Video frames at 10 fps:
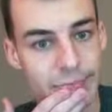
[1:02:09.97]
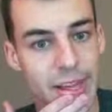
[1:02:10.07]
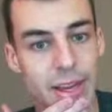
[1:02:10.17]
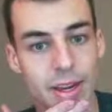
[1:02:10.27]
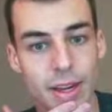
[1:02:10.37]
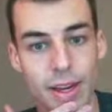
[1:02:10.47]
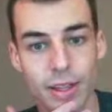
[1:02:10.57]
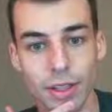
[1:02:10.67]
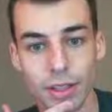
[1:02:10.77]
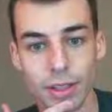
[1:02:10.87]
N,
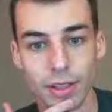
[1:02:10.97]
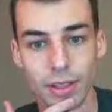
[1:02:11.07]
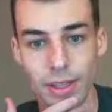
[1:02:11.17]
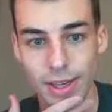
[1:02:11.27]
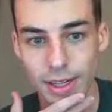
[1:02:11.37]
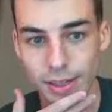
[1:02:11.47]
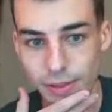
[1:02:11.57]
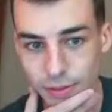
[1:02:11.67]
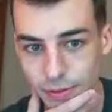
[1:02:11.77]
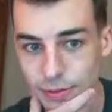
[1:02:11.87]
L, N,
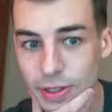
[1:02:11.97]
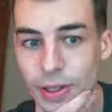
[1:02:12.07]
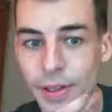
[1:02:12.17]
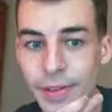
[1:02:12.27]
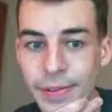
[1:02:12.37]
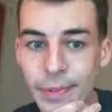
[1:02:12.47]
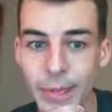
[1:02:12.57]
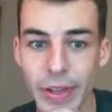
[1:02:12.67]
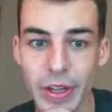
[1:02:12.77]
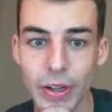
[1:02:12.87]

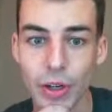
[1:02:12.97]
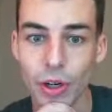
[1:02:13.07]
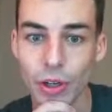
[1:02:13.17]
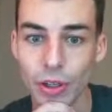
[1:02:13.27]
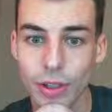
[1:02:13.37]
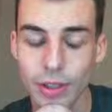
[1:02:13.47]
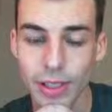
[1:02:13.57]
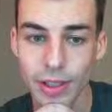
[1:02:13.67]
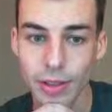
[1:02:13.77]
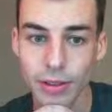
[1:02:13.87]
L and R, yeah.